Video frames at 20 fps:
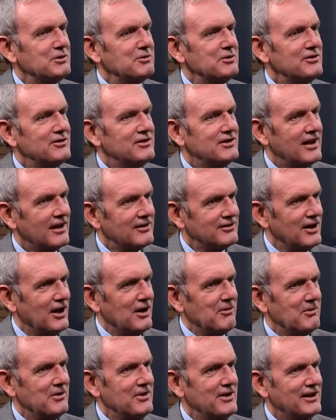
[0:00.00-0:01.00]
always get
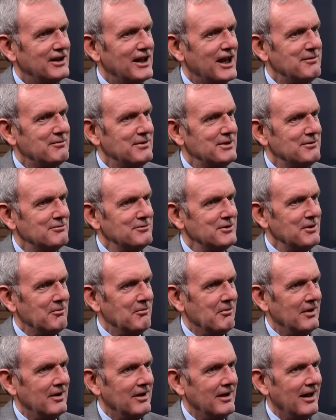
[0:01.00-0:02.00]
up when they came in the
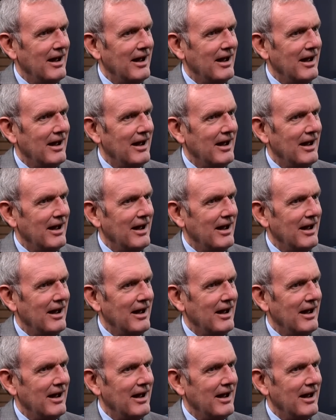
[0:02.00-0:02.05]
room.